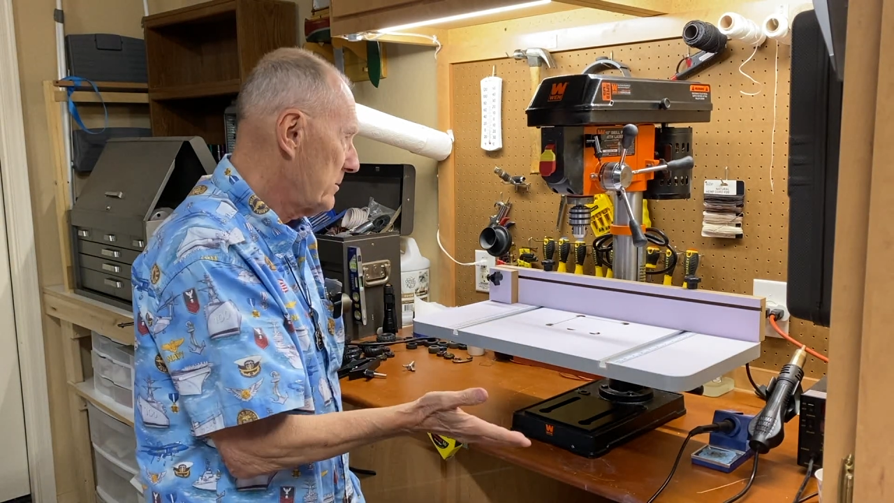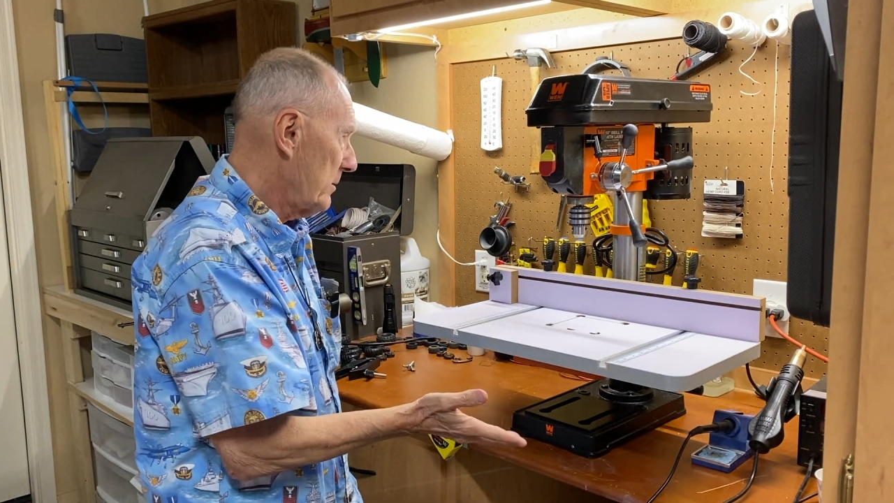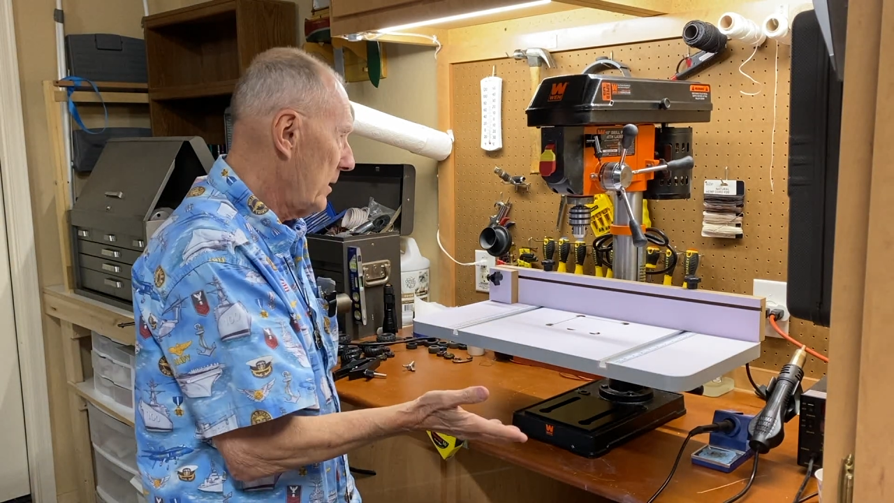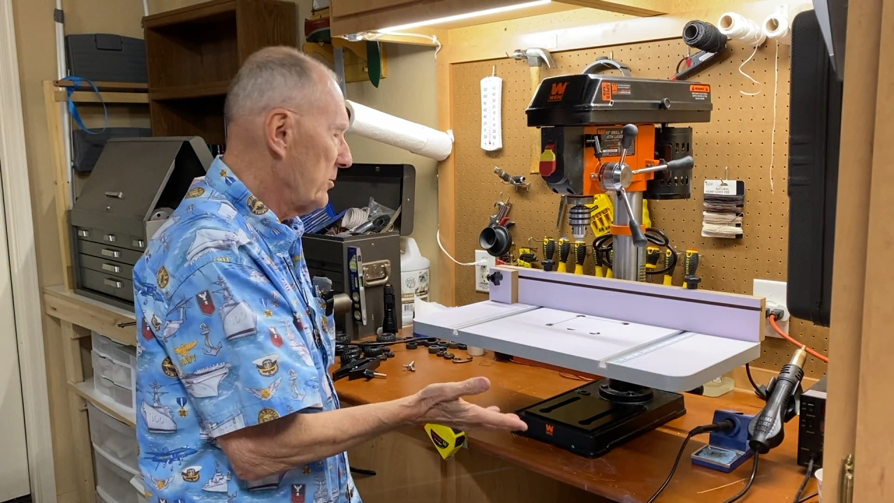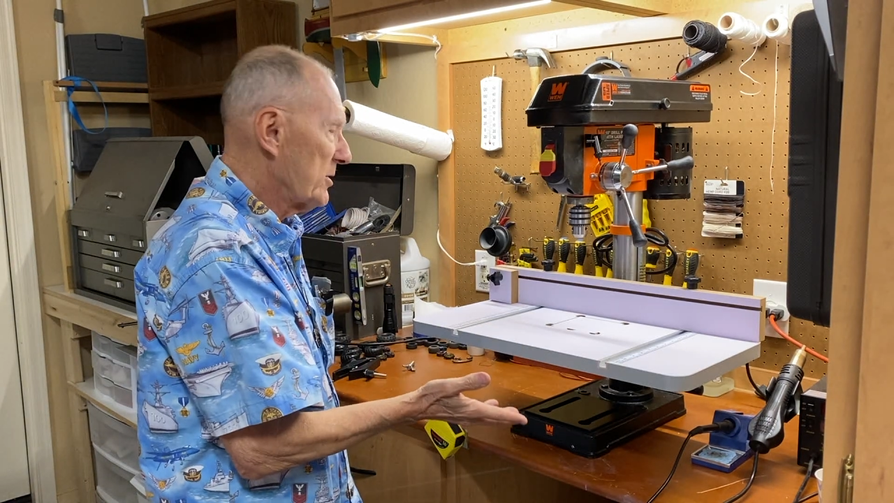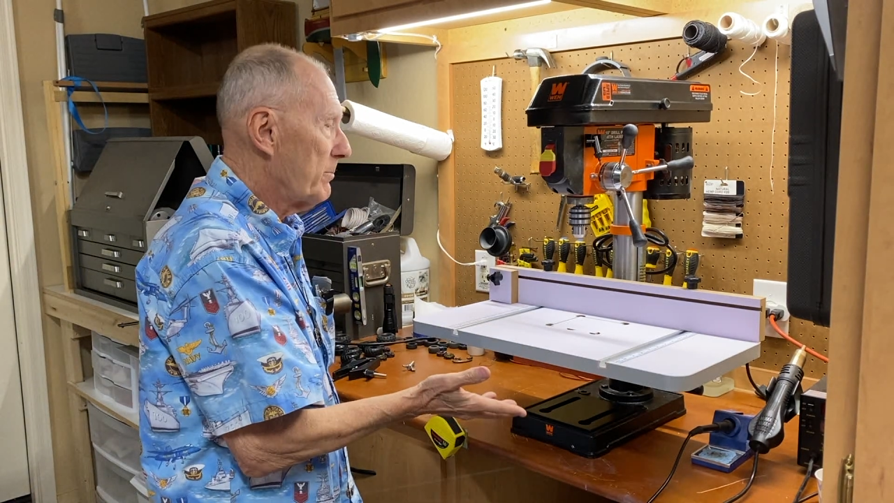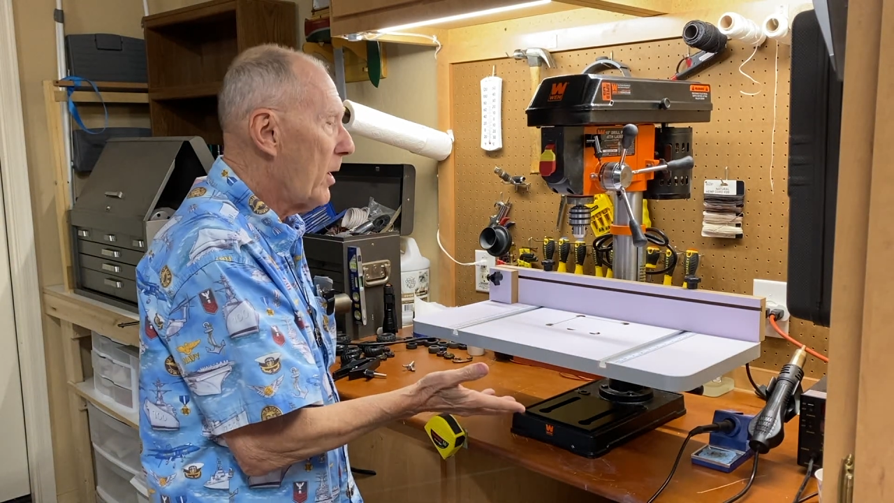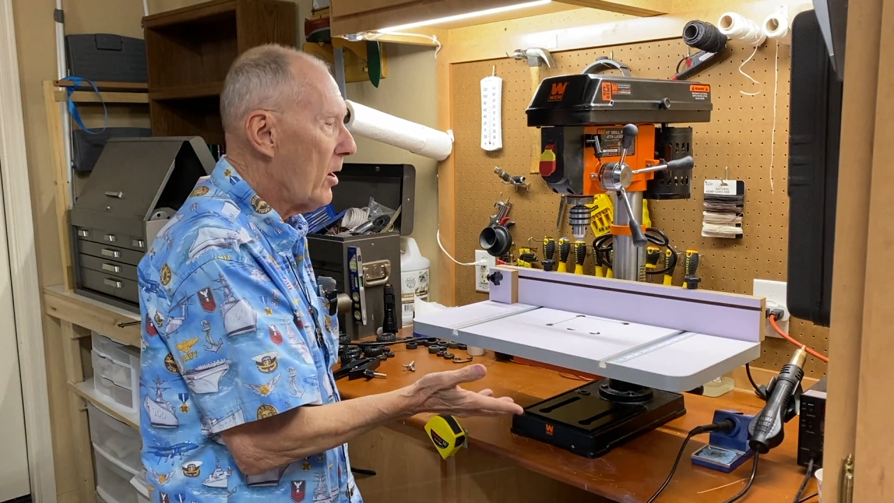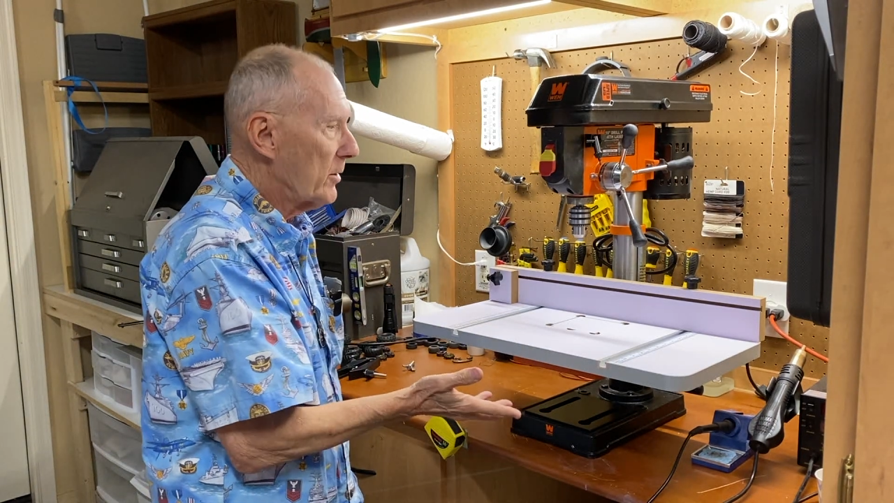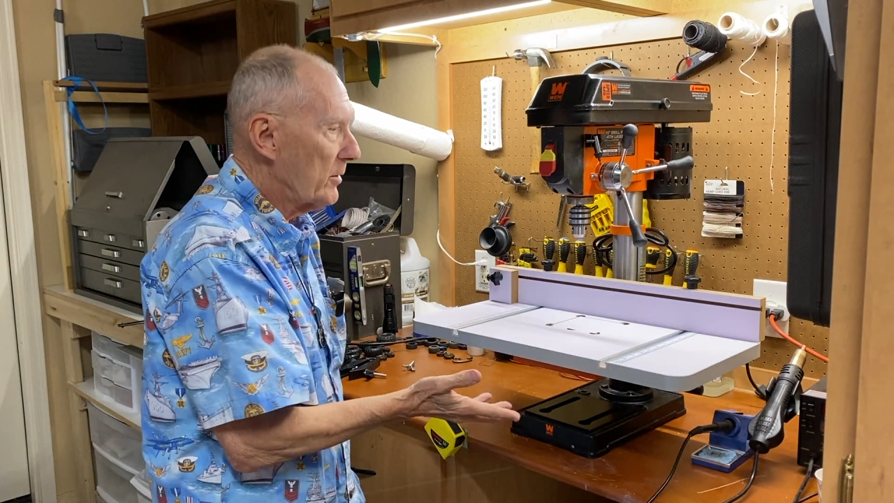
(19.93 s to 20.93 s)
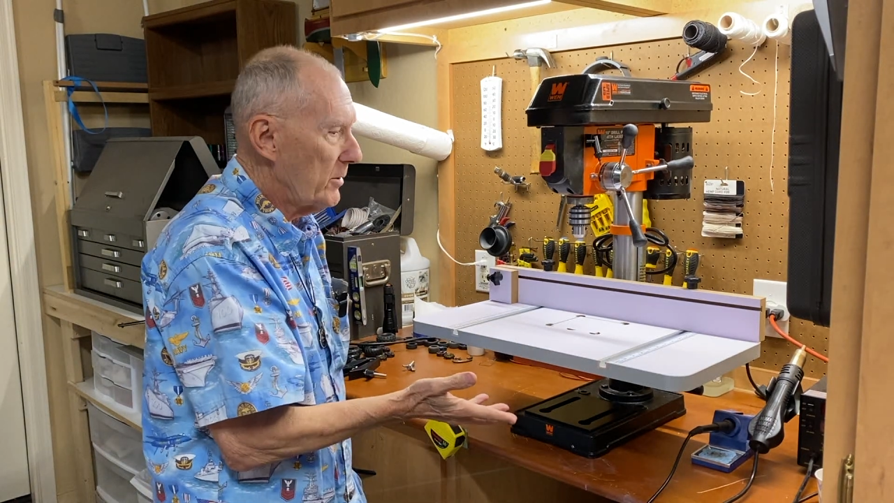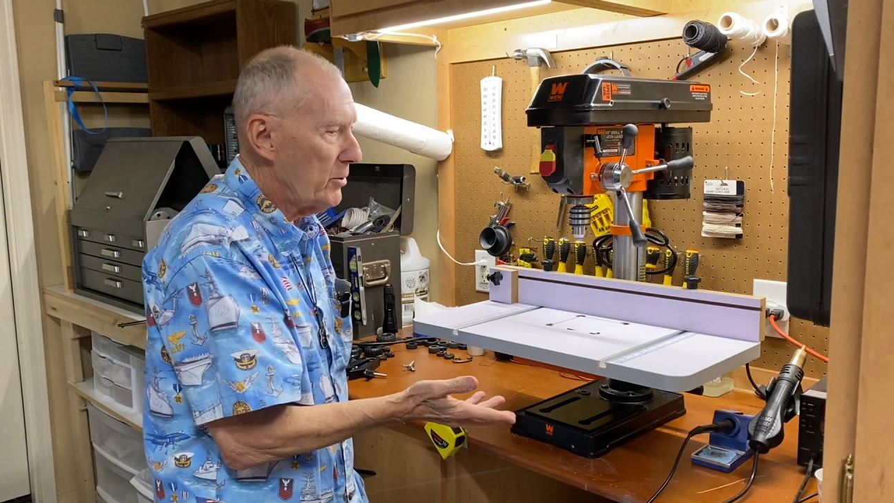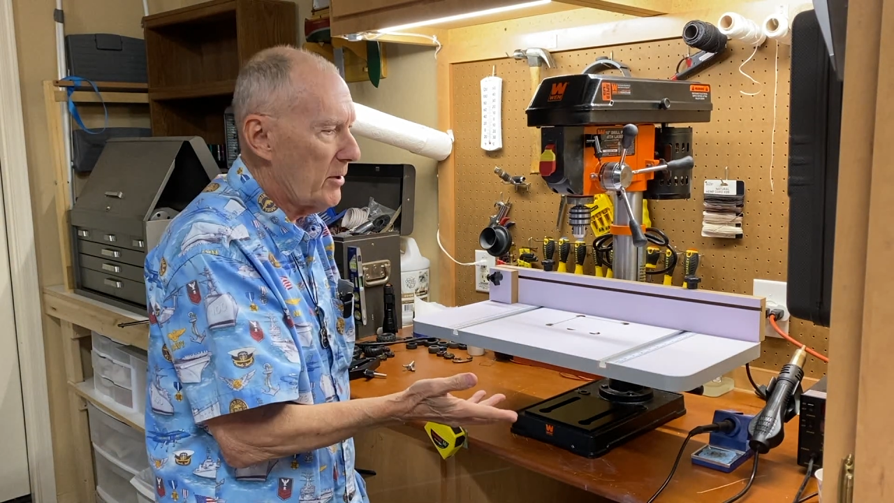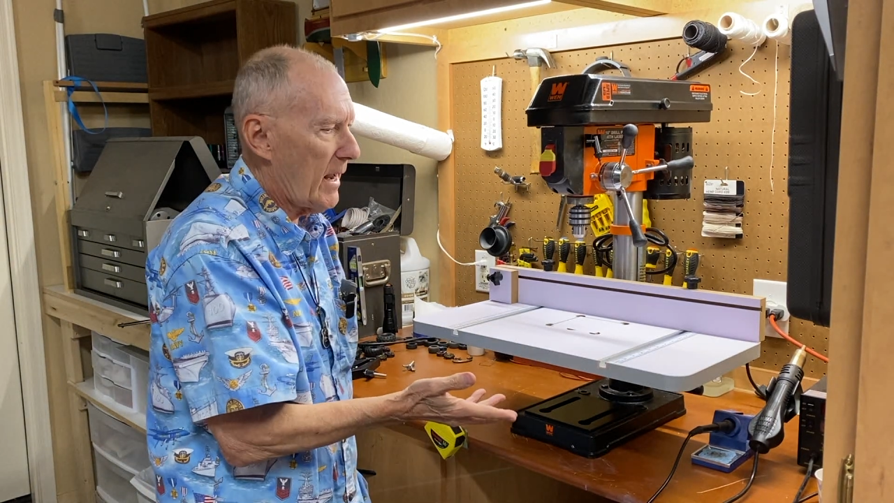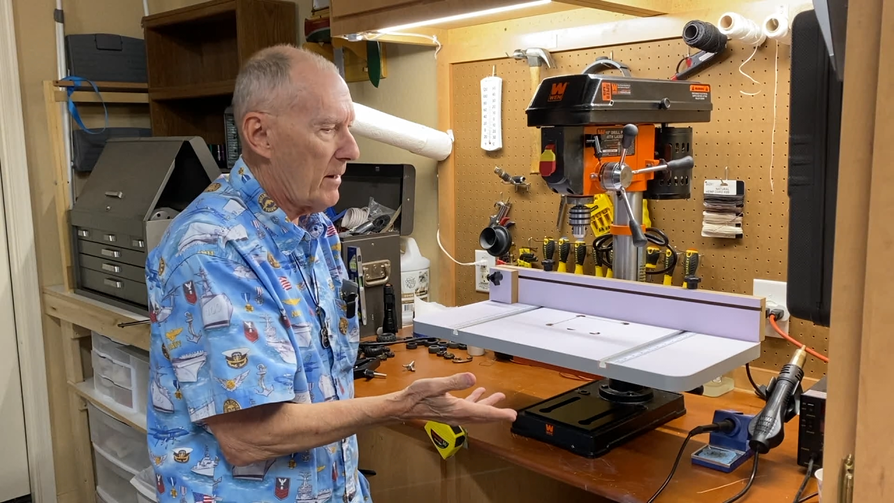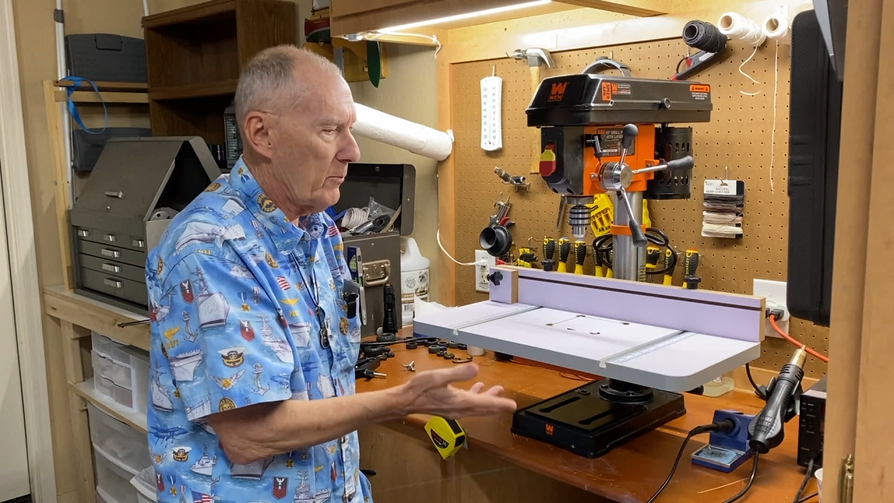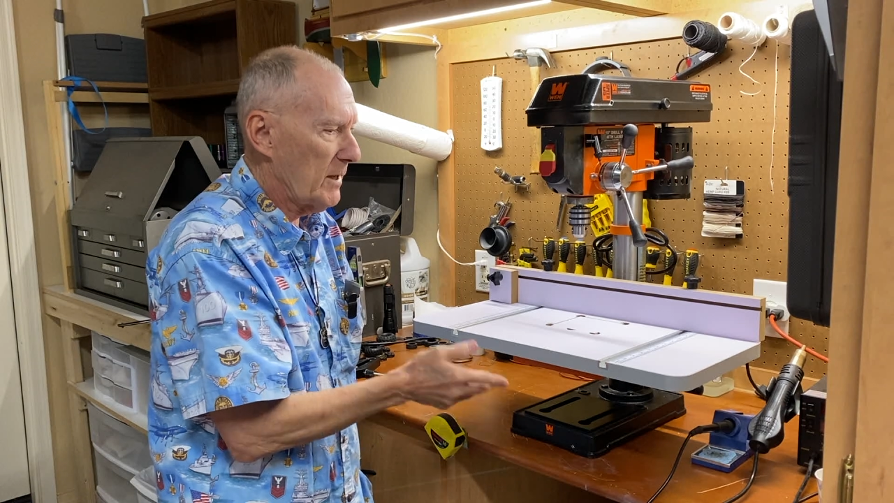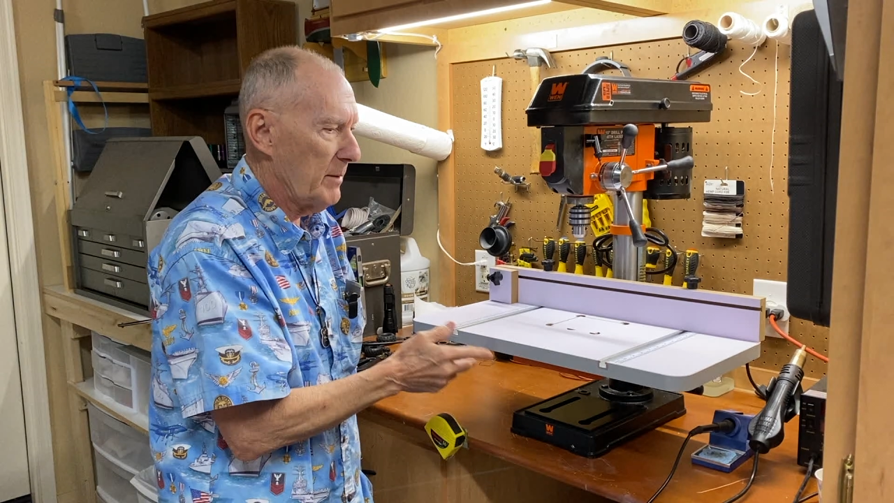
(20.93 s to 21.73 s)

It was a bargain. You can't really